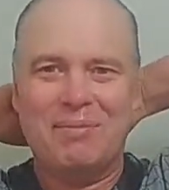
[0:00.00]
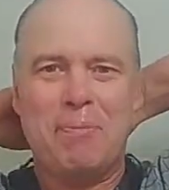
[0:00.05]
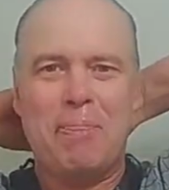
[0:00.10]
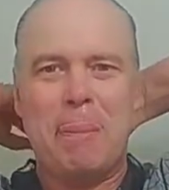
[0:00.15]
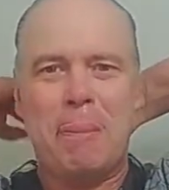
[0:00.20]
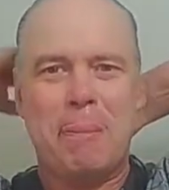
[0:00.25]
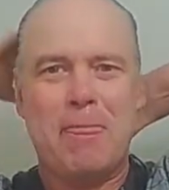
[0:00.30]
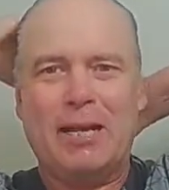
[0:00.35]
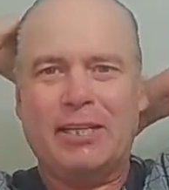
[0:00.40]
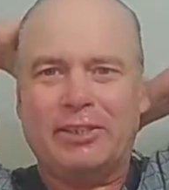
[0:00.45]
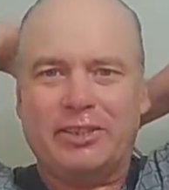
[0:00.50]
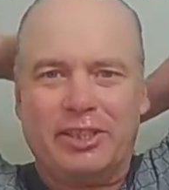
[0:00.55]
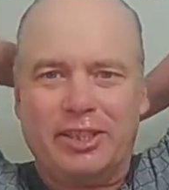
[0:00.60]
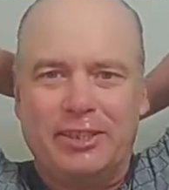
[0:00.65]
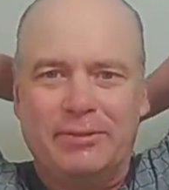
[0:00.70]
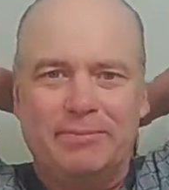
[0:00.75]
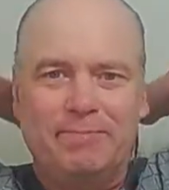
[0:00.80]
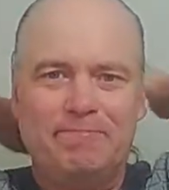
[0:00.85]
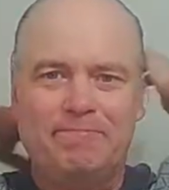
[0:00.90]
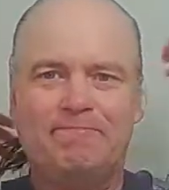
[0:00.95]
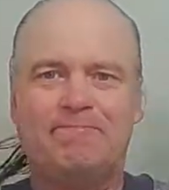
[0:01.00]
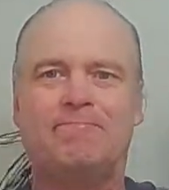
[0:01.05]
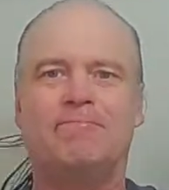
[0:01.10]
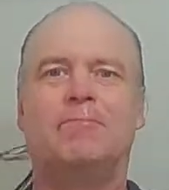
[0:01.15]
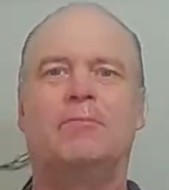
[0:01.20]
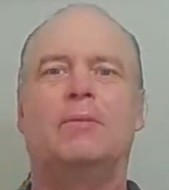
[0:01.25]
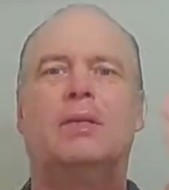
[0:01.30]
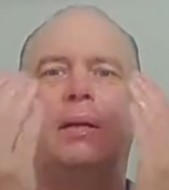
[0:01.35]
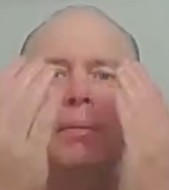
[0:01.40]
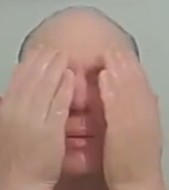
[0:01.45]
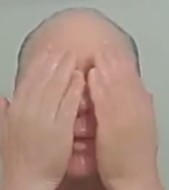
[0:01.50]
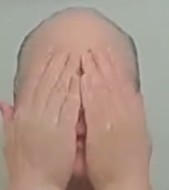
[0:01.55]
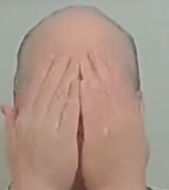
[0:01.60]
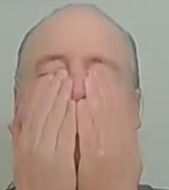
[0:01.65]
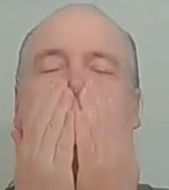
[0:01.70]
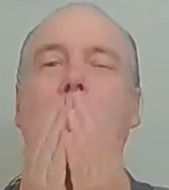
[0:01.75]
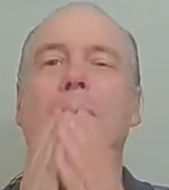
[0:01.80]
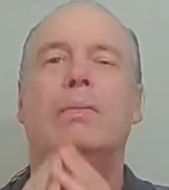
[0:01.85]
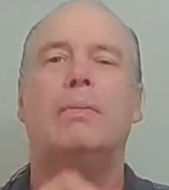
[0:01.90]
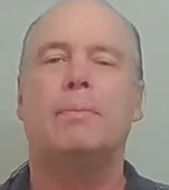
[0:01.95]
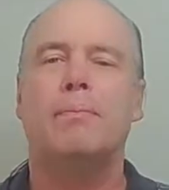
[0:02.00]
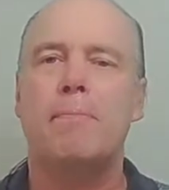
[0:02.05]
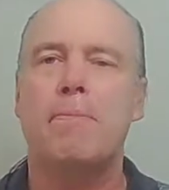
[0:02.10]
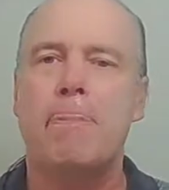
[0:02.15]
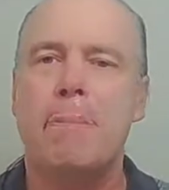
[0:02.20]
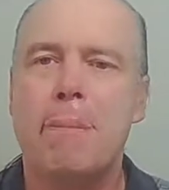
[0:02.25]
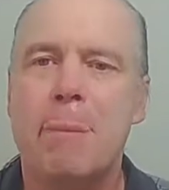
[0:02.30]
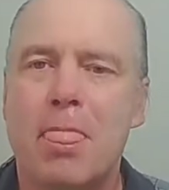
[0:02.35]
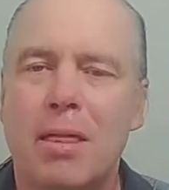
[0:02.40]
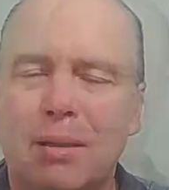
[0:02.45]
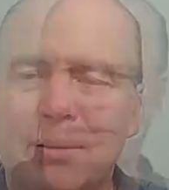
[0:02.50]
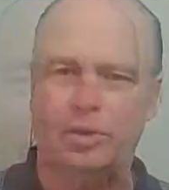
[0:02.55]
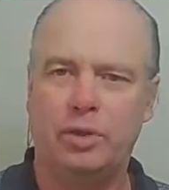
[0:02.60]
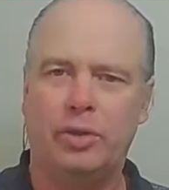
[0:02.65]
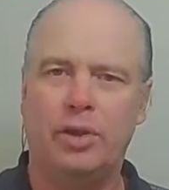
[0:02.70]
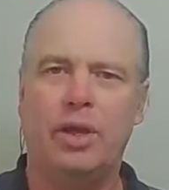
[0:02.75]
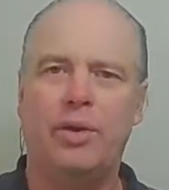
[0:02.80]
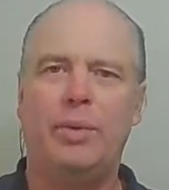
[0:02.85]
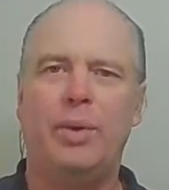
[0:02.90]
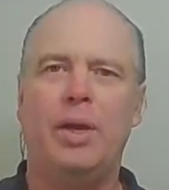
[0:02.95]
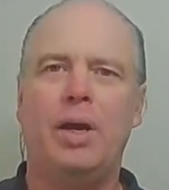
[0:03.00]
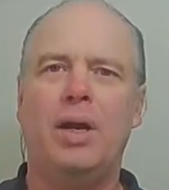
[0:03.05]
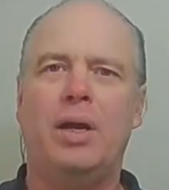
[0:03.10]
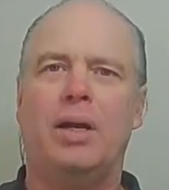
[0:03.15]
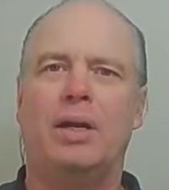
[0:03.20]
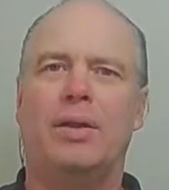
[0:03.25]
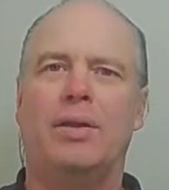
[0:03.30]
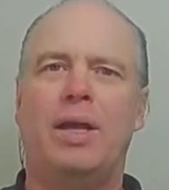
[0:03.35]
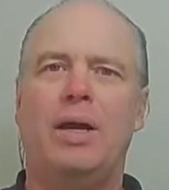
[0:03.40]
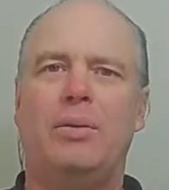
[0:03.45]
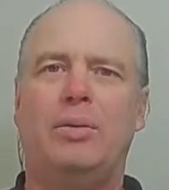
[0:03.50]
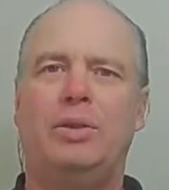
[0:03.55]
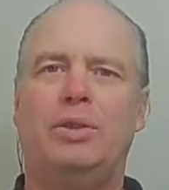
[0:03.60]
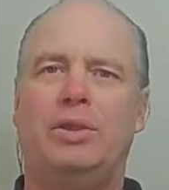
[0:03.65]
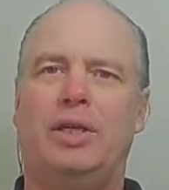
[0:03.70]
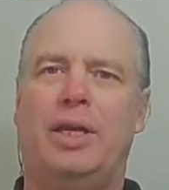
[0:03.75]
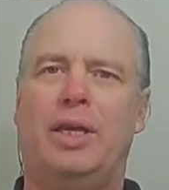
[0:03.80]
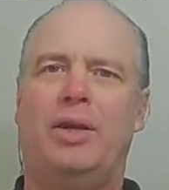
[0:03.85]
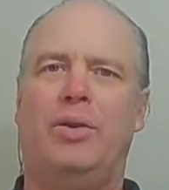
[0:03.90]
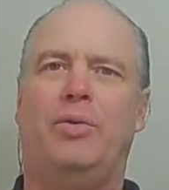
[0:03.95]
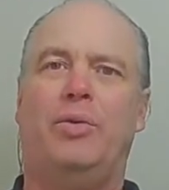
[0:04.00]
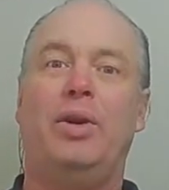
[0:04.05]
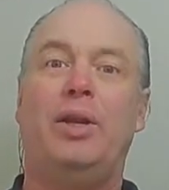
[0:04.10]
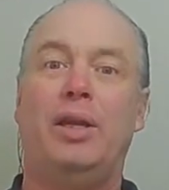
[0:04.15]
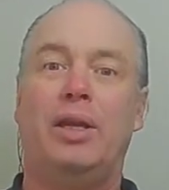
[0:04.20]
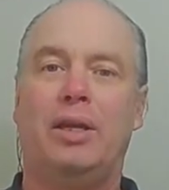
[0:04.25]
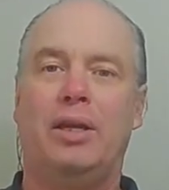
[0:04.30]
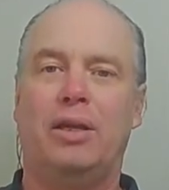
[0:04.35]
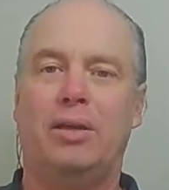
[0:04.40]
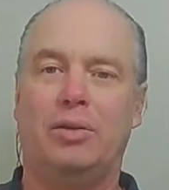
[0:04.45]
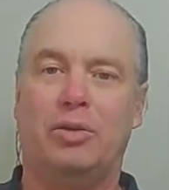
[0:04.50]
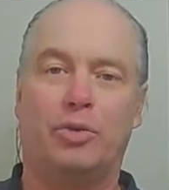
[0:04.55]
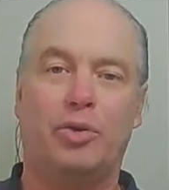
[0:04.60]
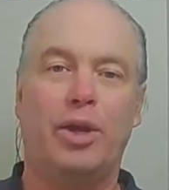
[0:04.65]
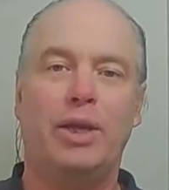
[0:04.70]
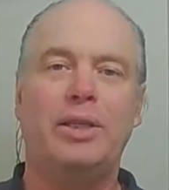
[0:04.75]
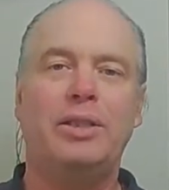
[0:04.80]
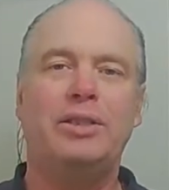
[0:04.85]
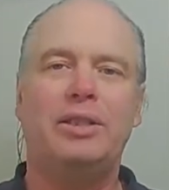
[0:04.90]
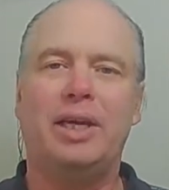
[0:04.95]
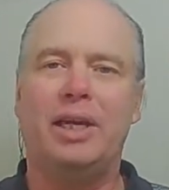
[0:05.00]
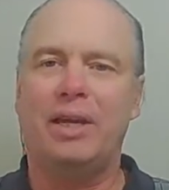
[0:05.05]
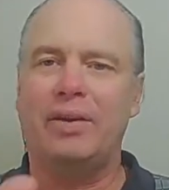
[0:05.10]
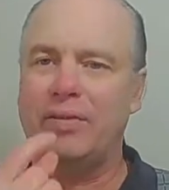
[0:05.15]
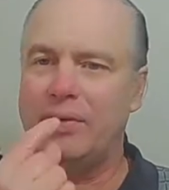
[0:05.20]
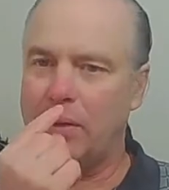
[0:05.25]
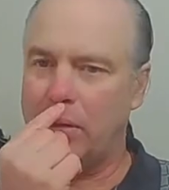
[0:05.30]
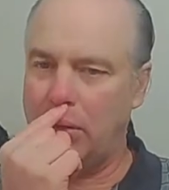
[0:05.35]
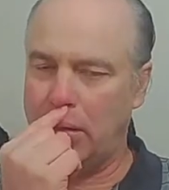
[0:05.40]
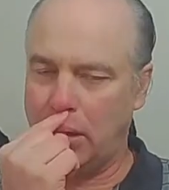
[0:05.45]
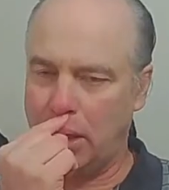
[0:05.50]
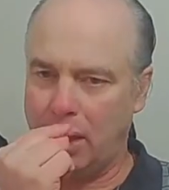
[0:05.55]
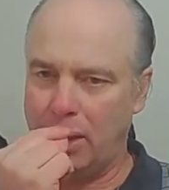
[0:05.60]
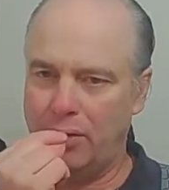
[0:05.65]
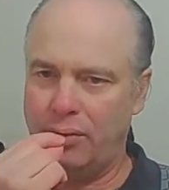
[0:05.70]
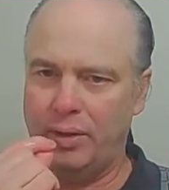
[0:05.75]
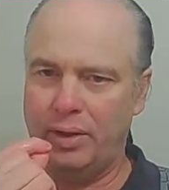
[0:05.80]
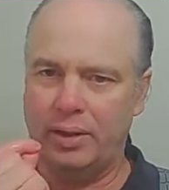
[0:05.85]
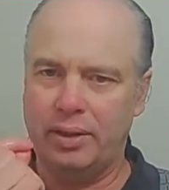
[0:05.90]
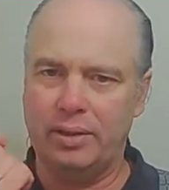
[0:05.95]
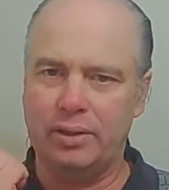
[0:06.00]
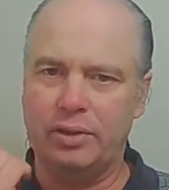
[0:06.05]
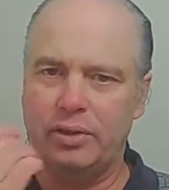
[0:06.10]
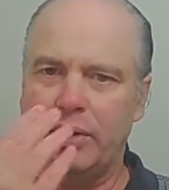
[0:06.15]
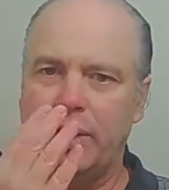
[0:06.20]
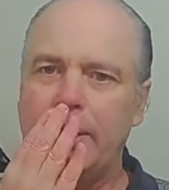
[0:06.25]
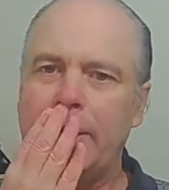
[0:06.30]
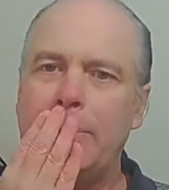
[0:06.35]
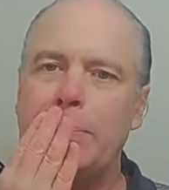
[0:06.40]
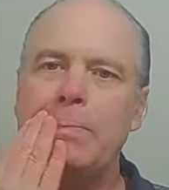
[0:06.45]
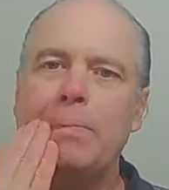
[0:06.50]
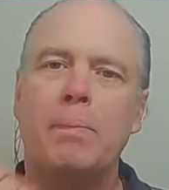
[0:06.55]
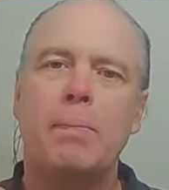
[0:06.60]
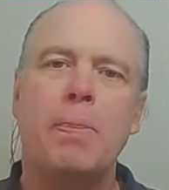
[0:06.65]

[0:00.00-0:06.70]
That's good. I'm good. So there we are. That was a really great shave. I really enjoyed it.